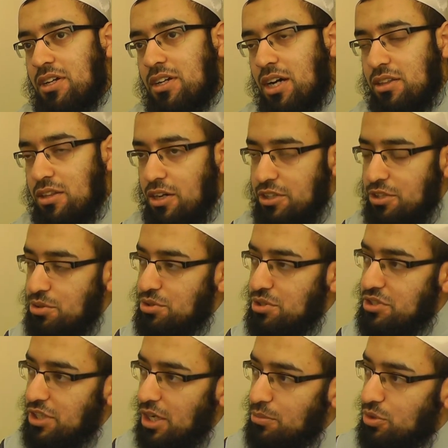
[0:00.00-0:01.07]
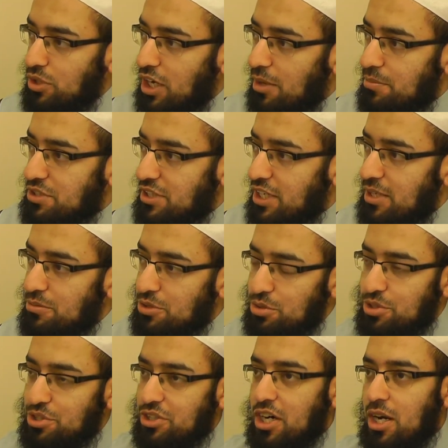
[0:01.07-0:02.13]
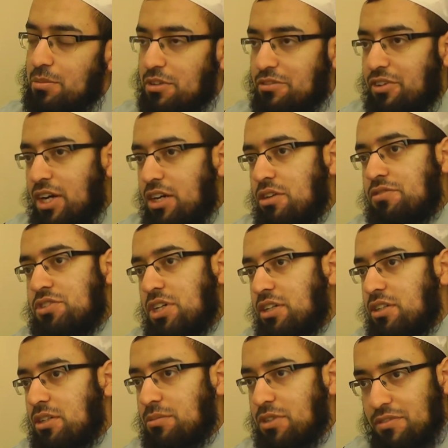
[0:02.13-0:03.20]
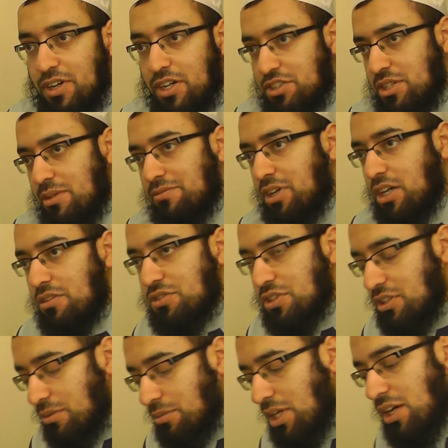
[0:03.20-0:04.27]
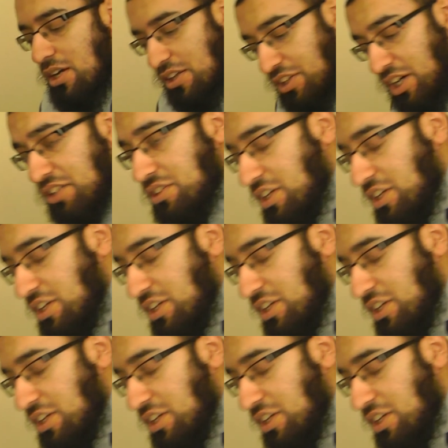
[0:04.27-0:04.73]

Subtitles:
Allah uses Abu Lahab's name to describe the fire of Jahannam, the very same fire of Jahannam. That,